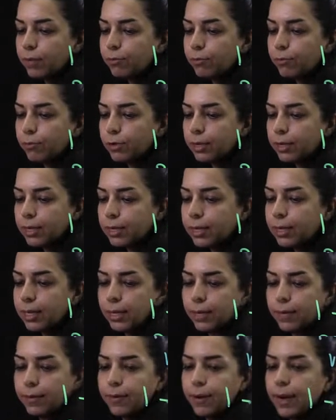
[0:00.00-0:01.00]
for the
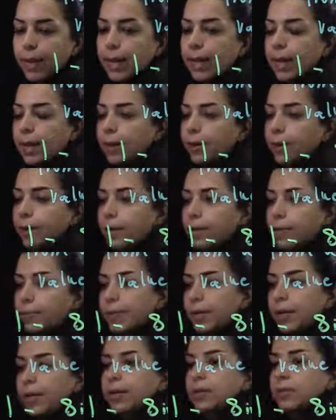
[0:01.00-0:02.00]
year n.
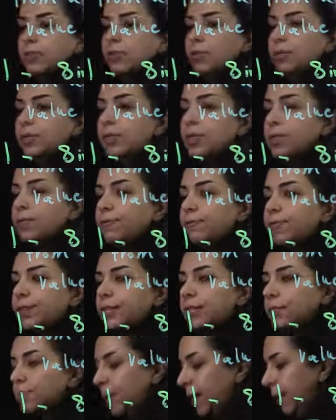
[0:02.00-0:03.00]
So this
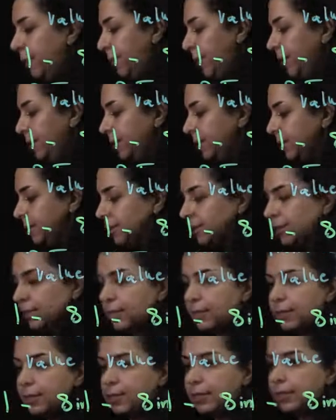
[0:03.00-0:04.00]
fixed payment is
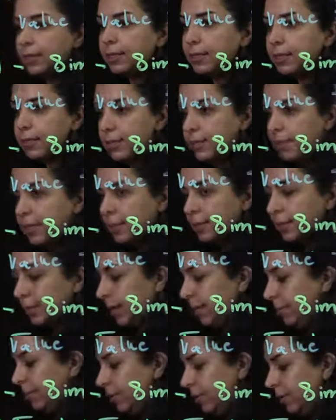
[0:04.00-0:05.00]
in this
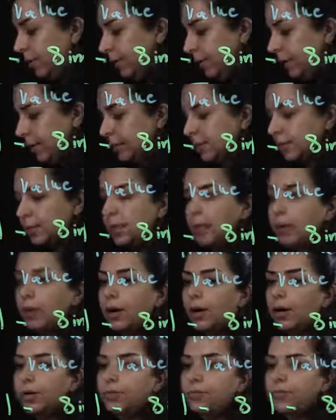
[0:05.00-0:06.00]
example is
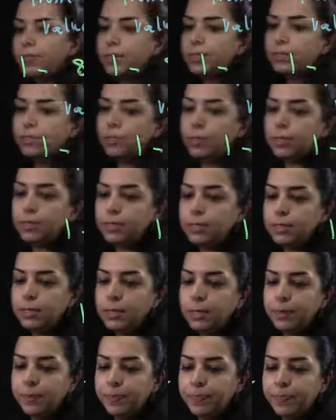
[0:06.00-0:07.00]

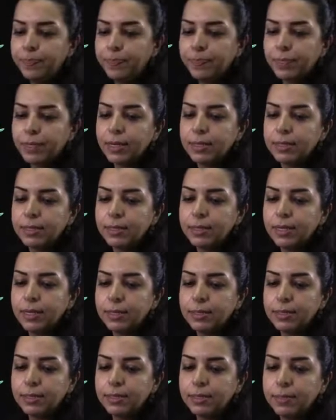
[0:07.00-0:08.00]

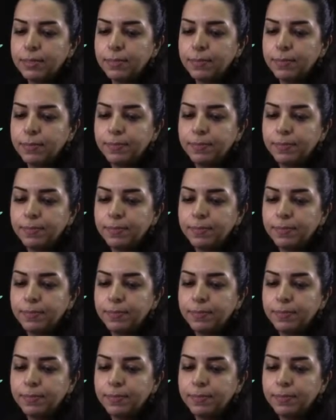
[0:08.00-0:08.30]
126.